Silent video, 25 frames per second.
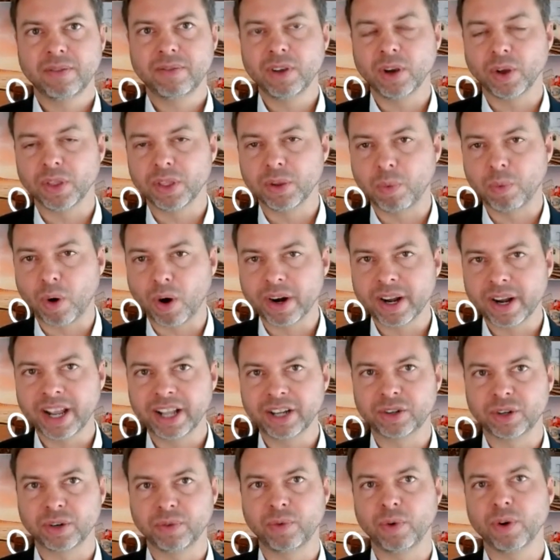we on the one
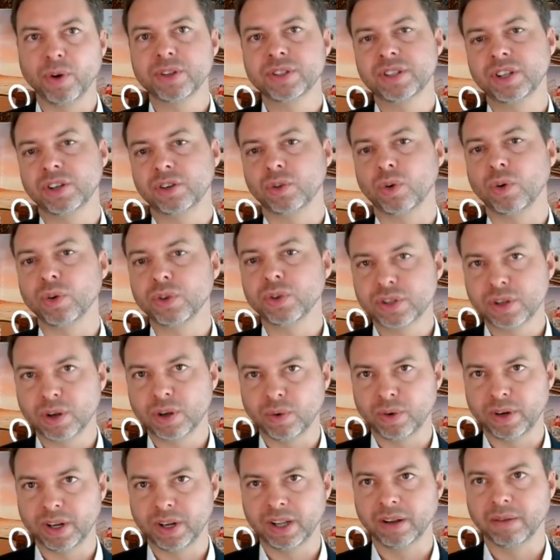hand reversed the gross
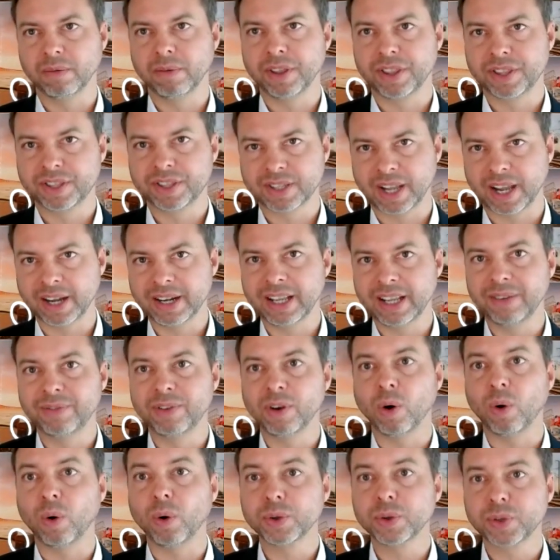holding with Sany, and we
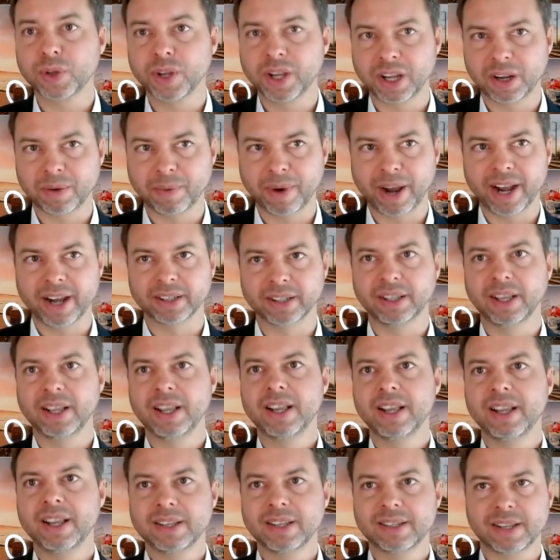also acquired
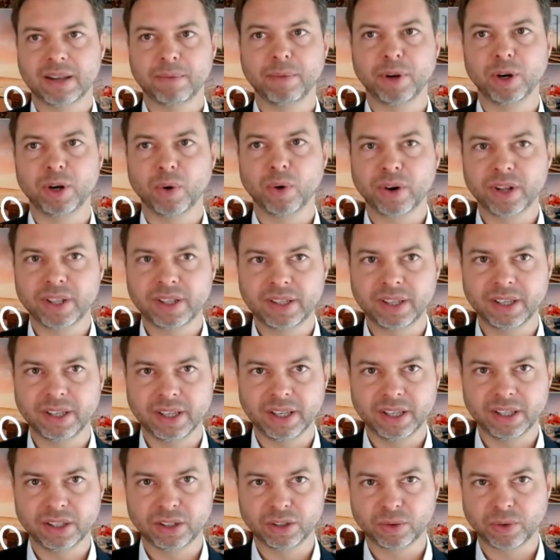some minority
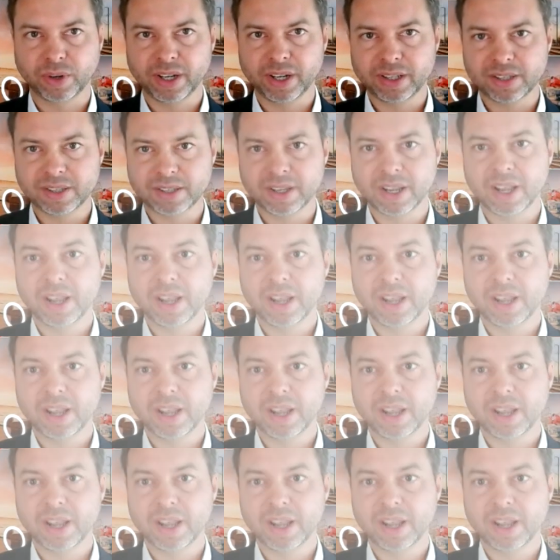interests,